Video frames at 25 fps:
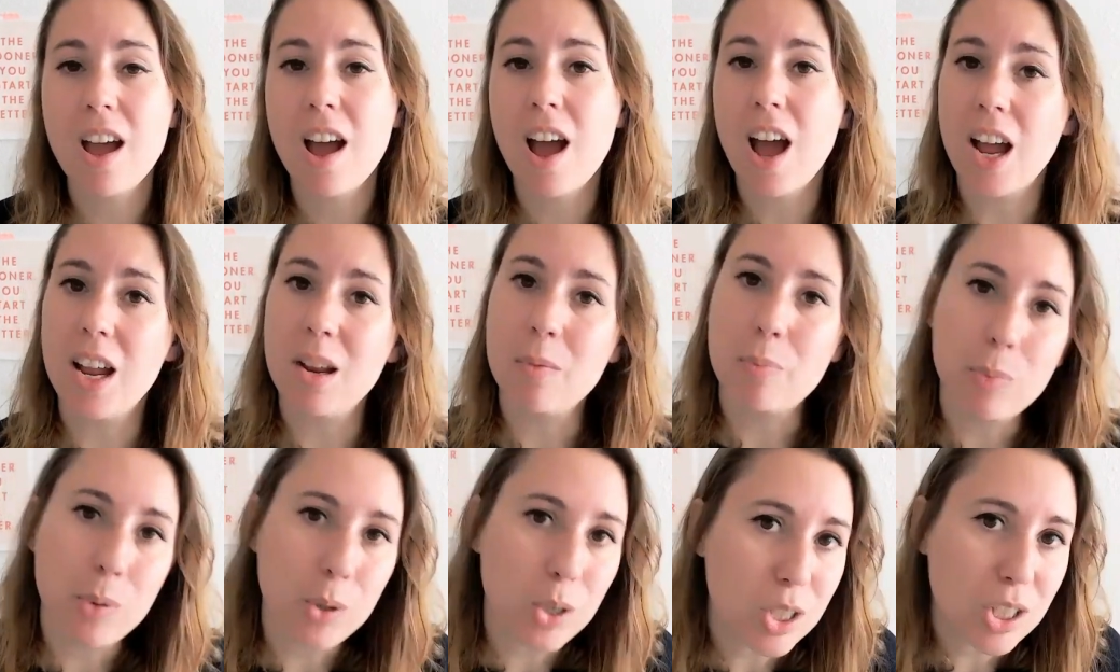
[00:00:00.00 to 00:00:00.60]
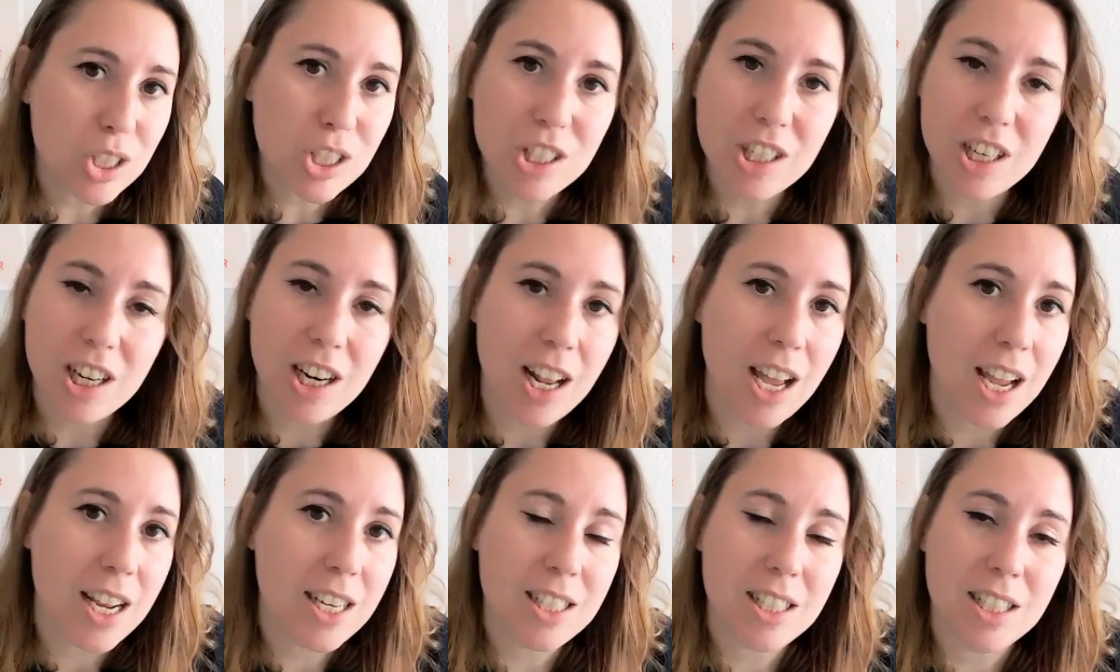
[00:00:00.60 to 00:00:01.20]
I
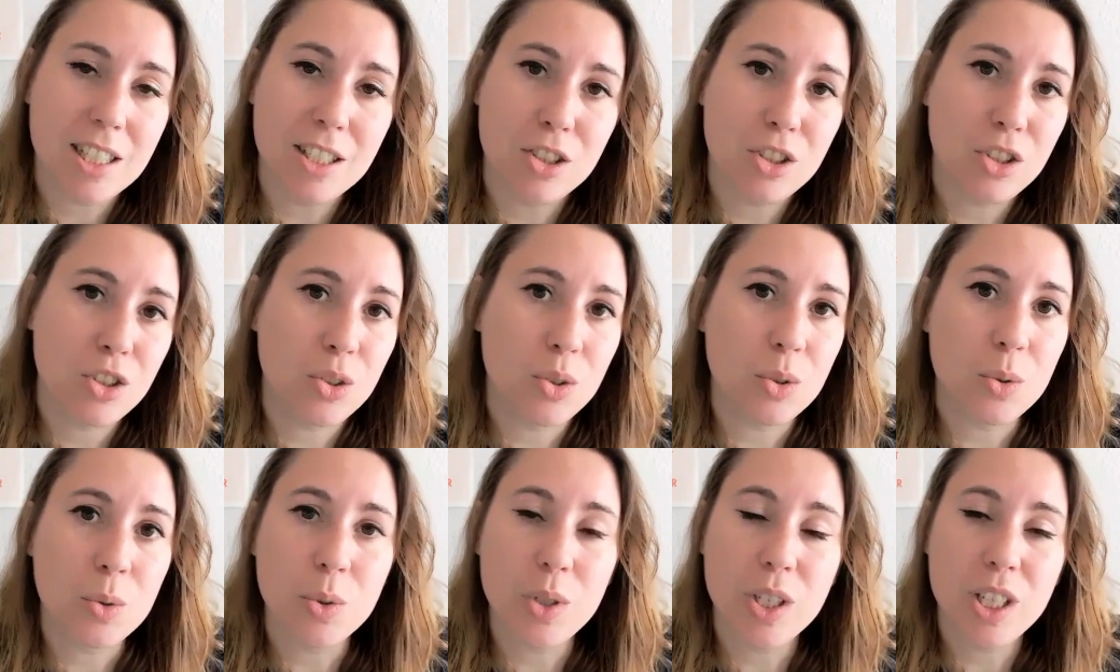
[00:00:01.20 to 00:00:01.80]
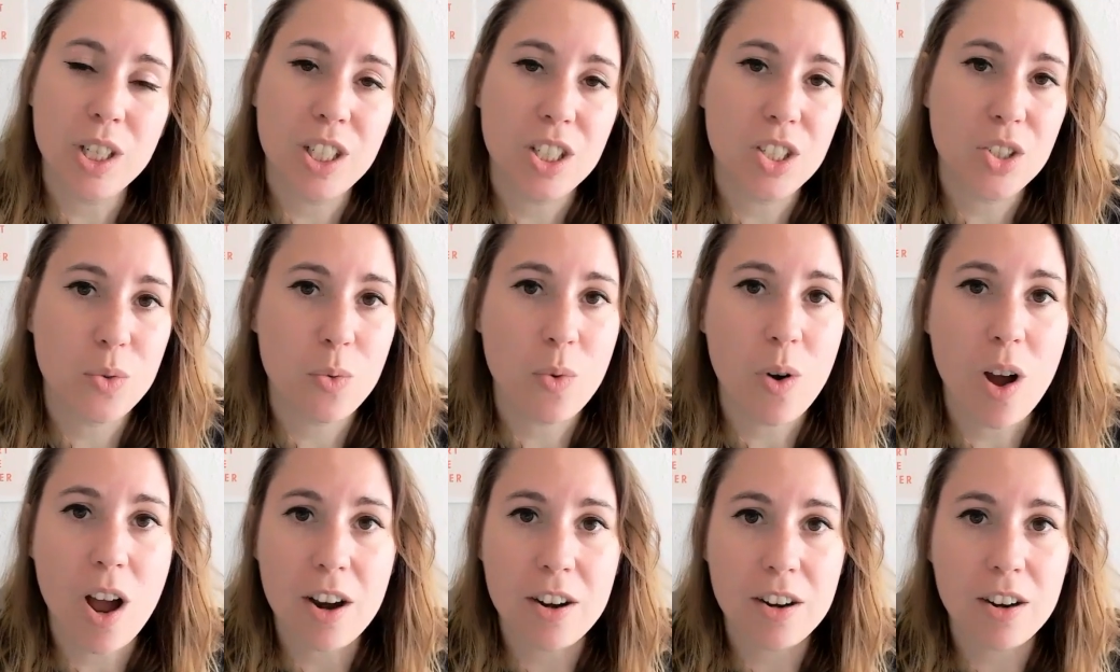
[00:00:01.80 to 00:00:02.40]
personalize it to each
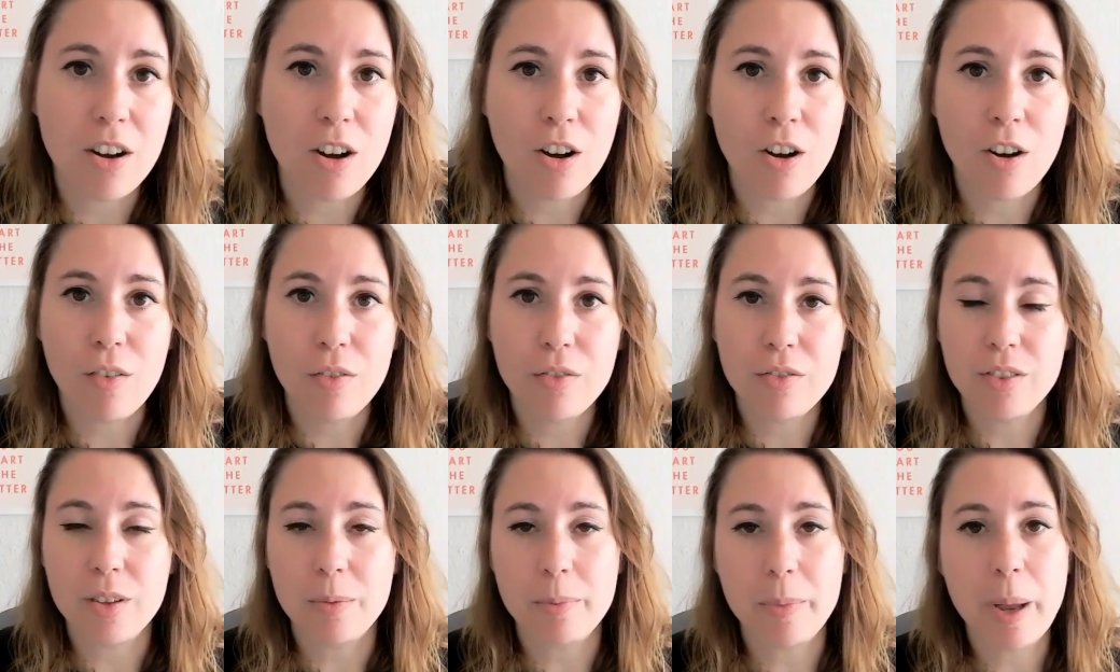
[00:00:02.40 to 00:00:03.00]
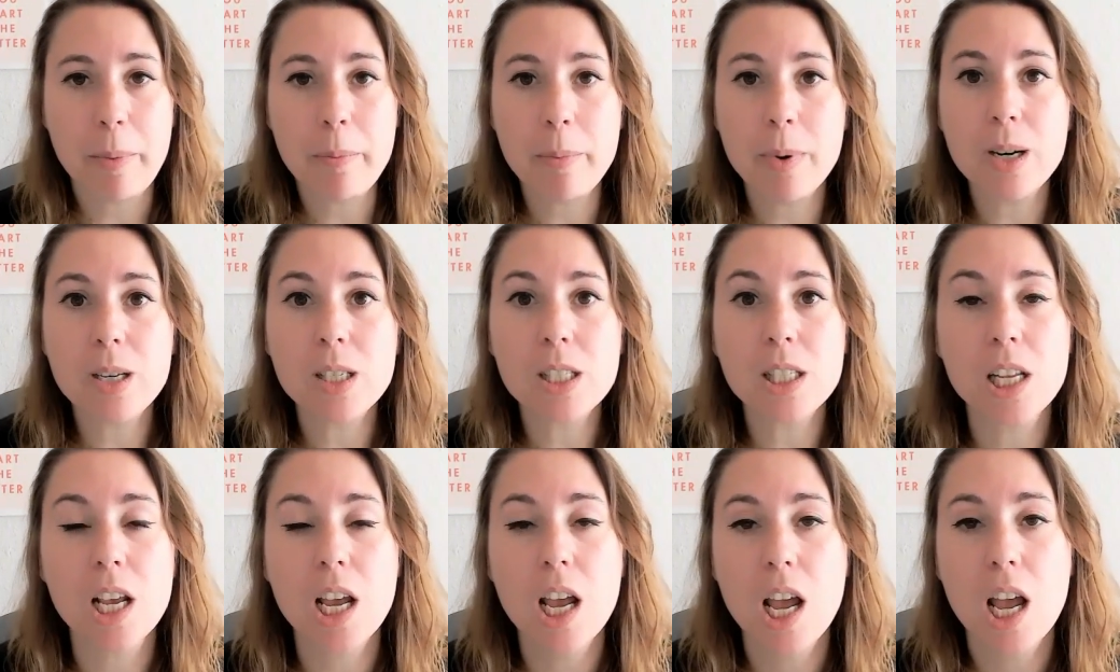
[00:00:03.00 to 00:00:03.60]
one of the
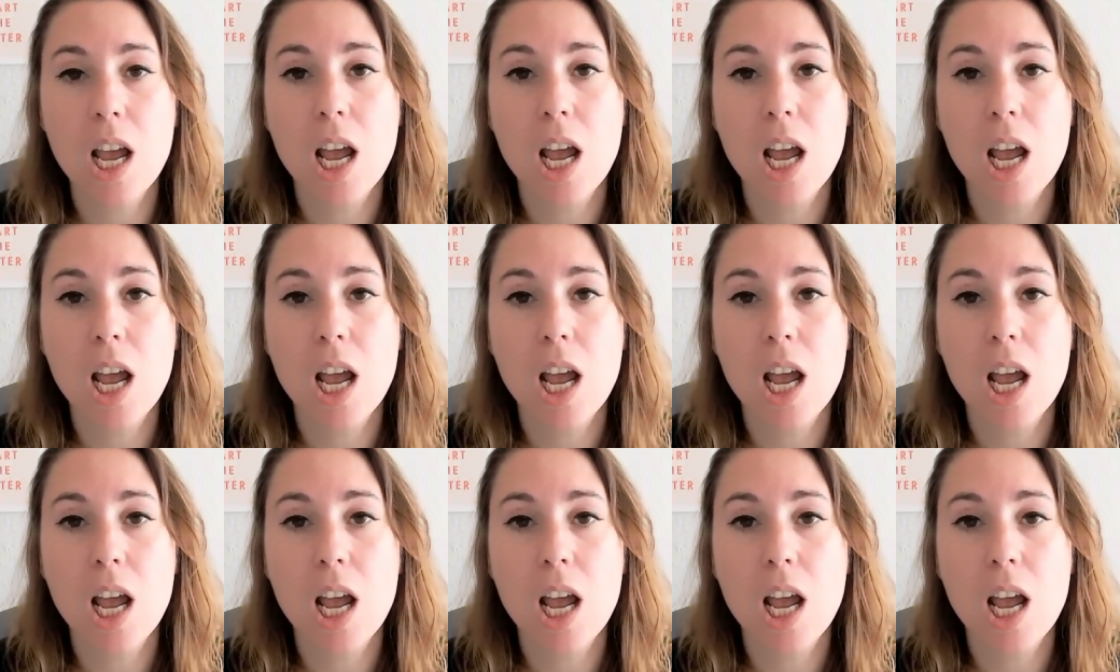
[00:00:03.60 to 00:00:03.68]
members.